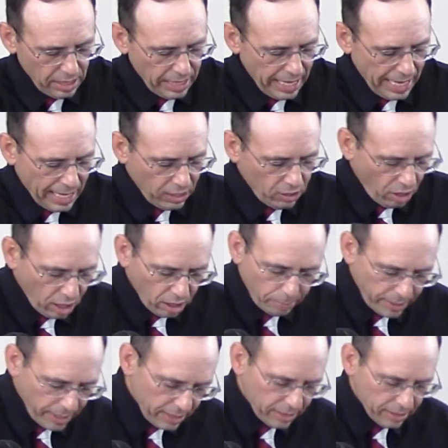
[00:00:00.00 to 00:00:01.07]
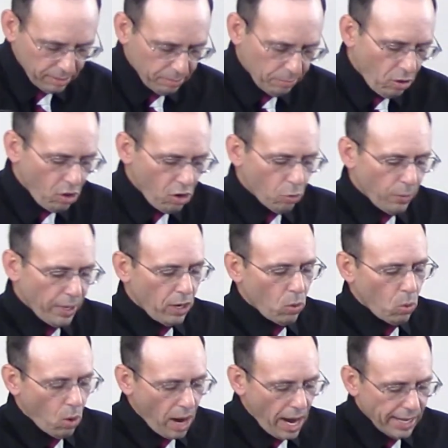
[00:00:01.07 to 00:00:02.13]
and not opinion. Paul
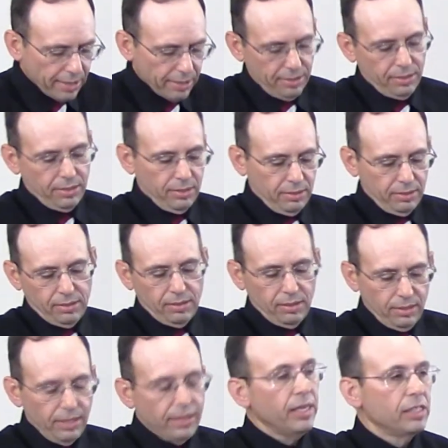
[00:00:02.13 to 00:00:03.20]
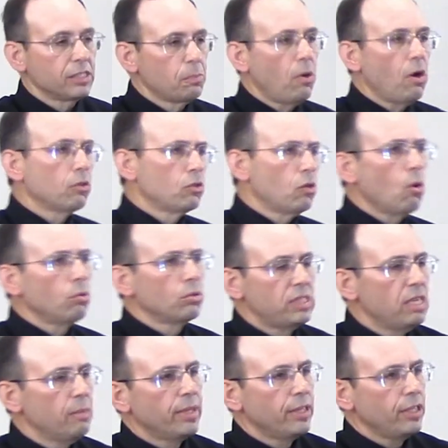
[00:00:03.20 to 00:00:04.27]
required this. Paul told
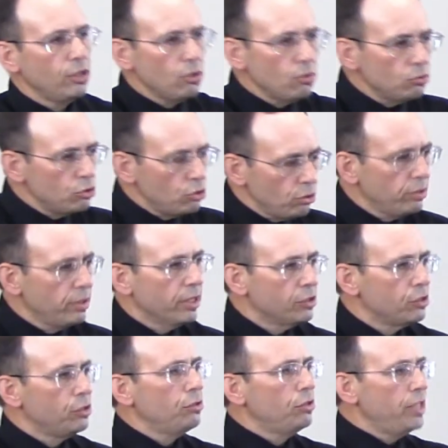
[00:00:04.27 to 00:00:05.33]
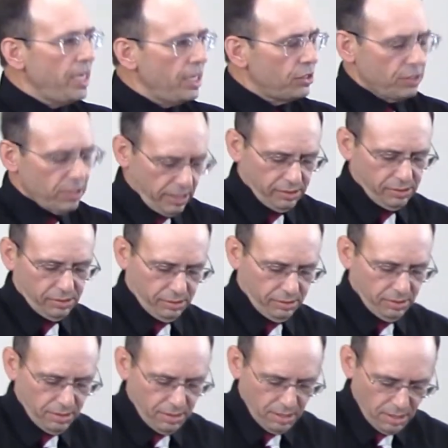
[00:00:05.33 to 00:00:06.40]
Timothy, you do this, you teach this.
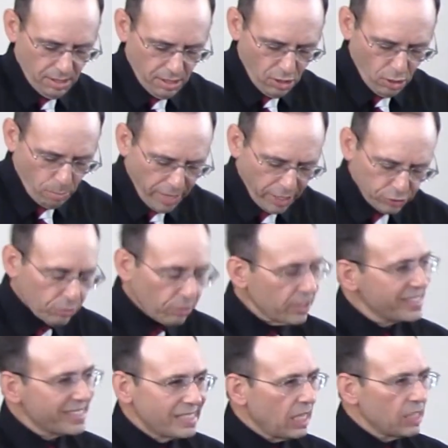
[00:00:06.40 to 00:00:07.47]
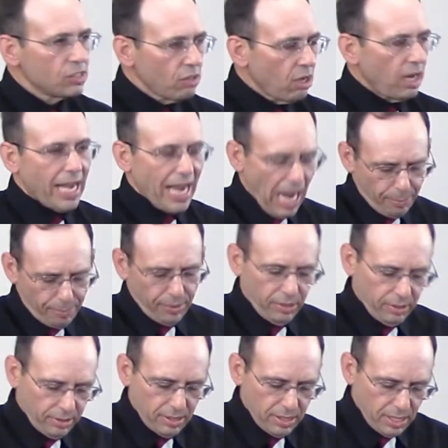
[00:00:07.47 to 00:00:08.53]
Make sure this does not
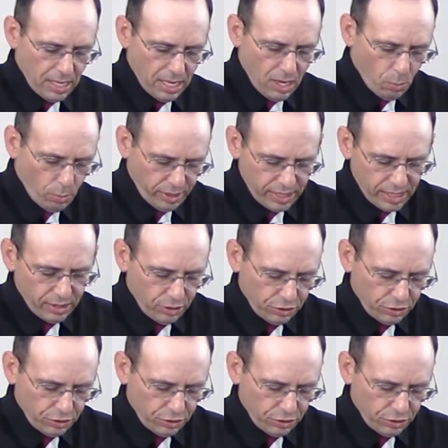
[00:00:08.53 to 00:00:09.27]
happen within the